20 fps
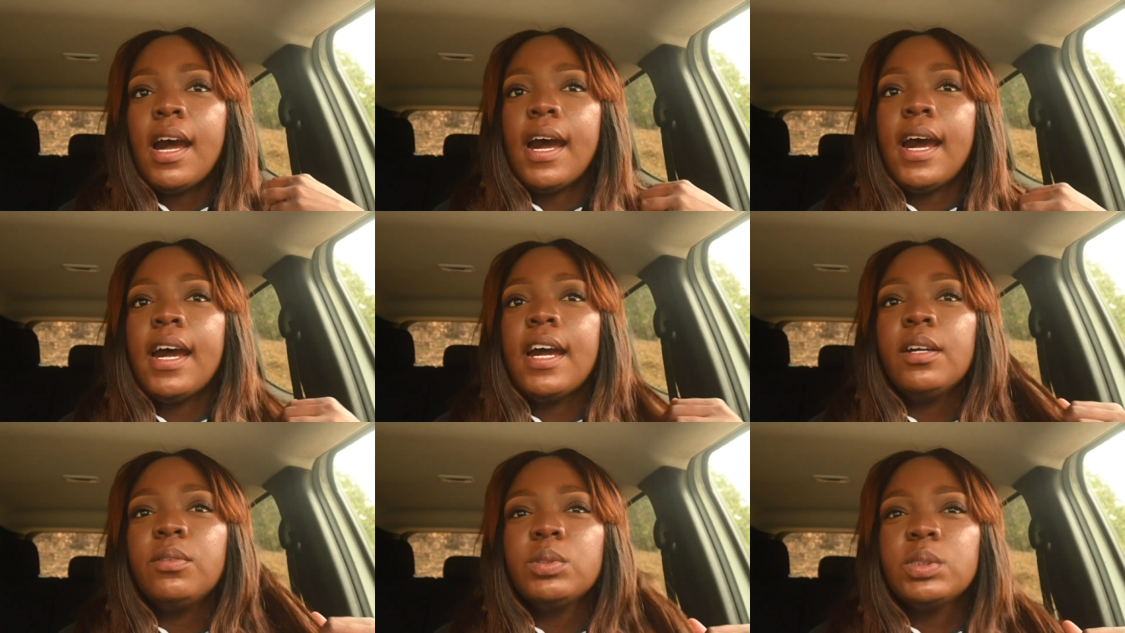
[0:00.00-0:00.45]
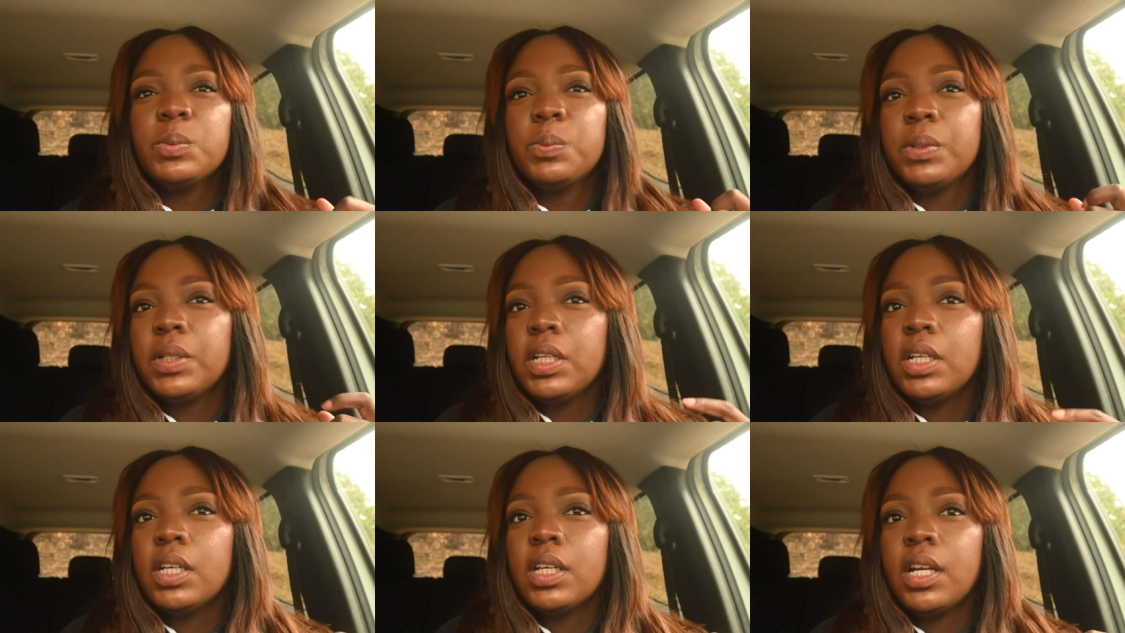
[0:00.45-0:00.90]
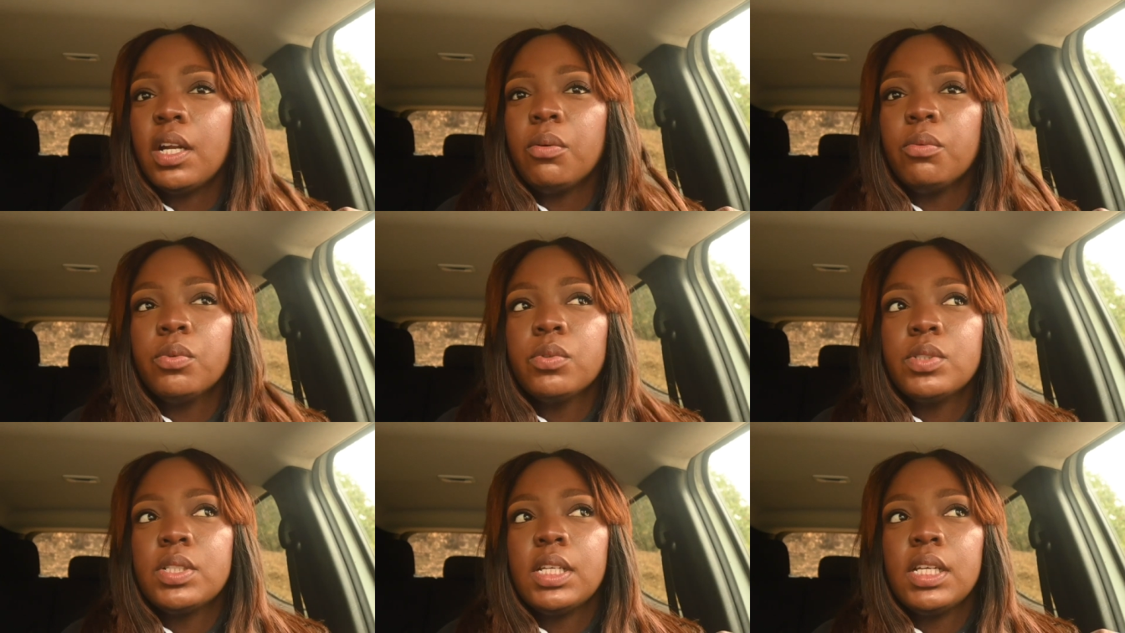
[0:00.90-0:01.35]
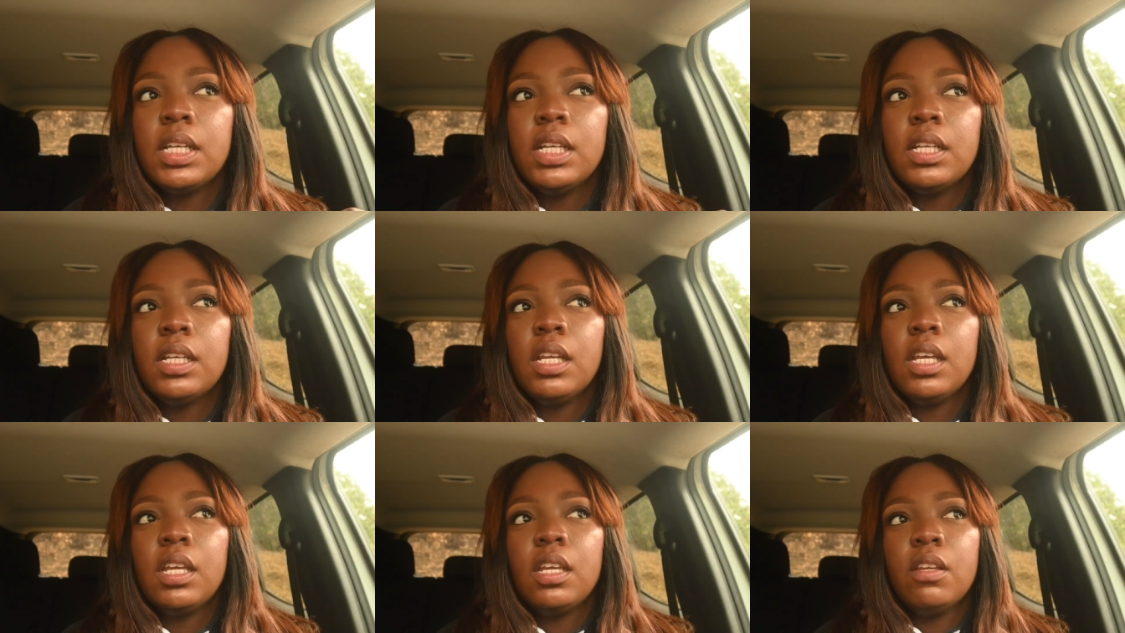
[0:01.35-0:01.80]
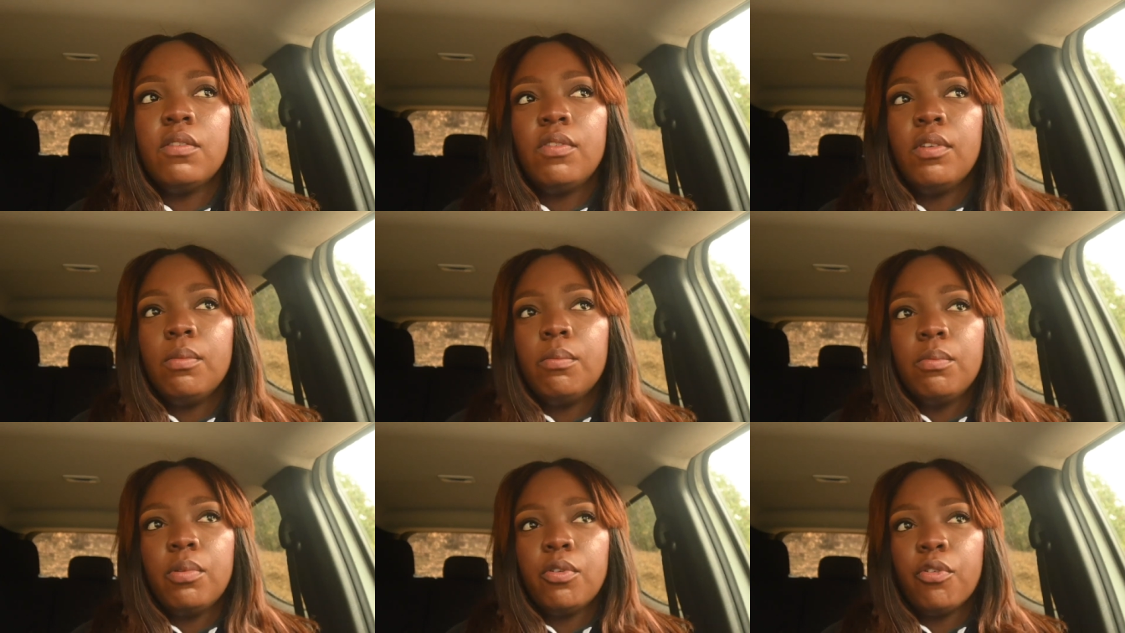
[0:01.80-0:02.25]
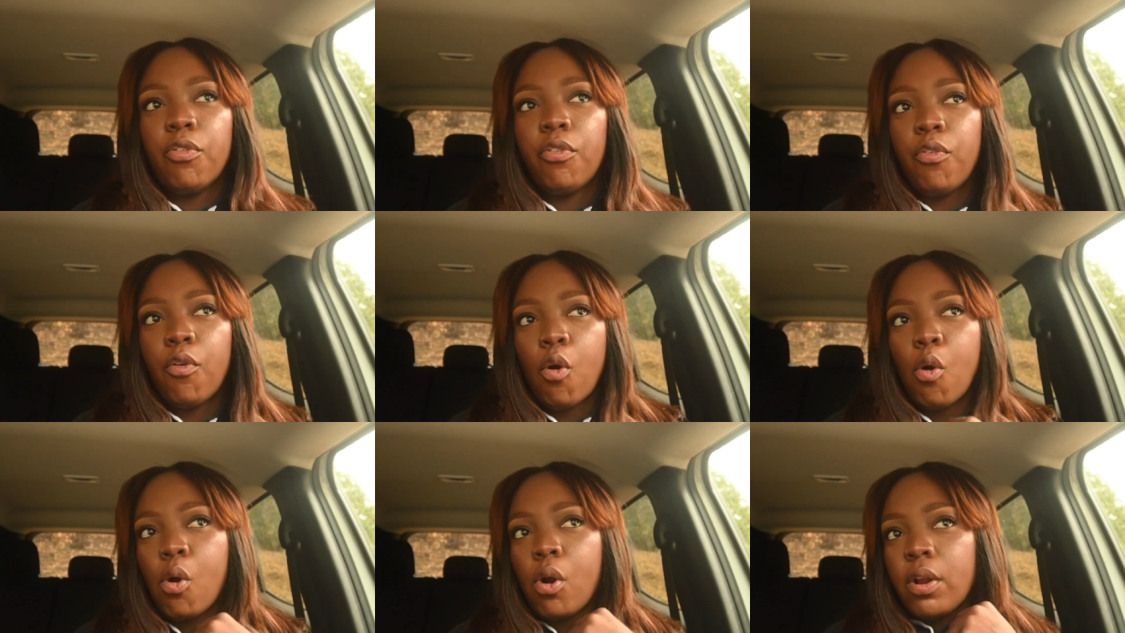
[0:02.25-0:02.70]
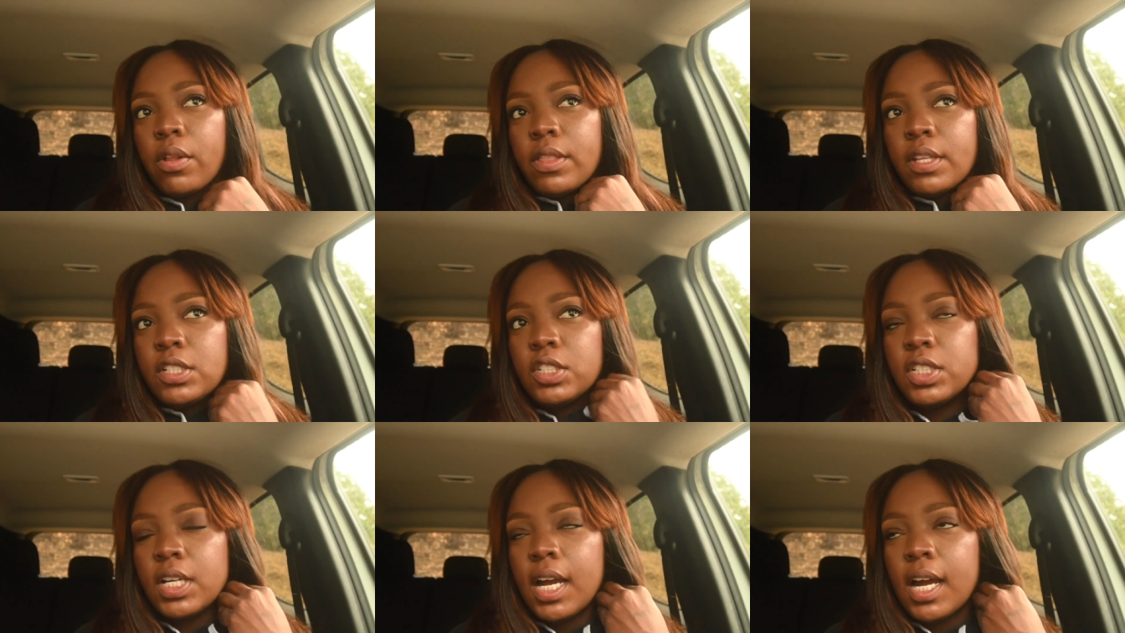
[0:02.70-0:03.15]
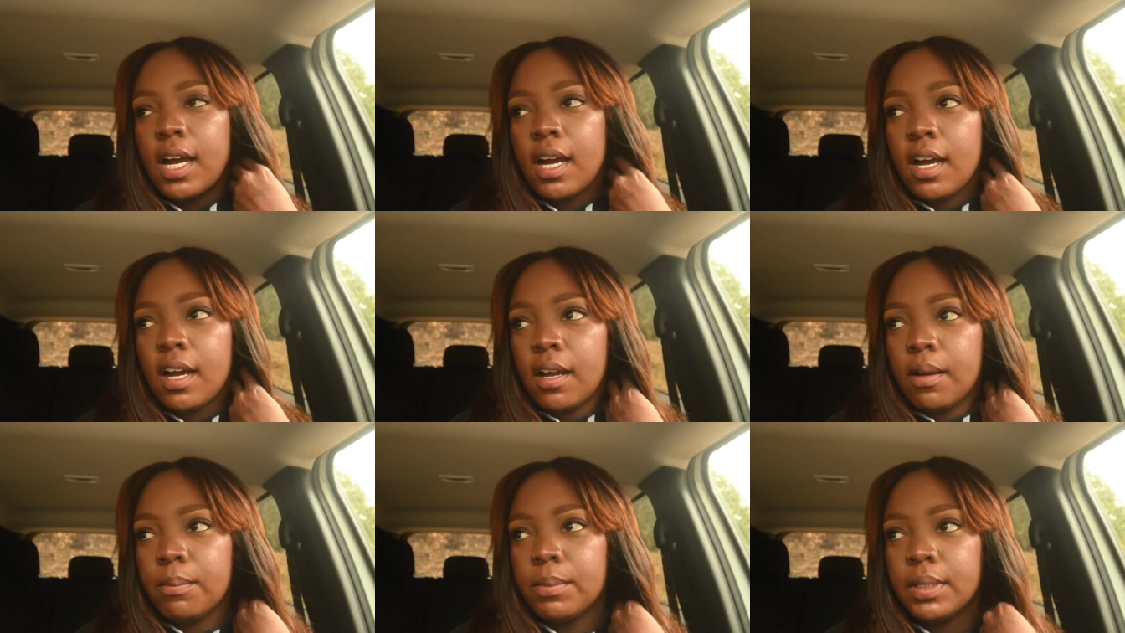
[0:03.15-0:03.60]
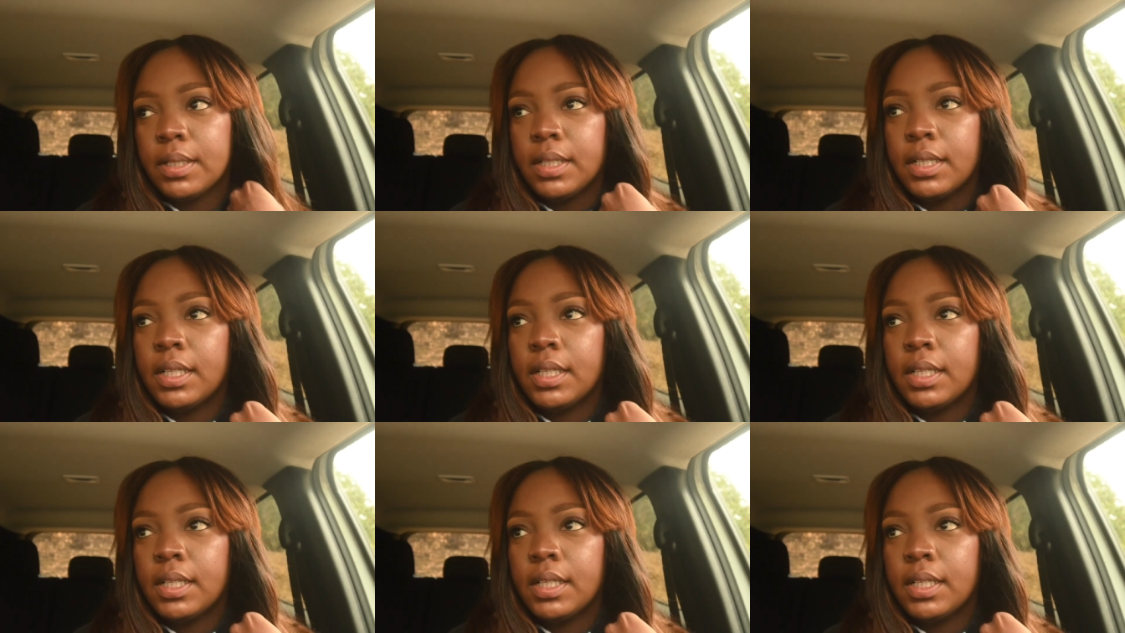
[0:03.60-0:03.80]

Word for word: I was pretty good at routine even before the job,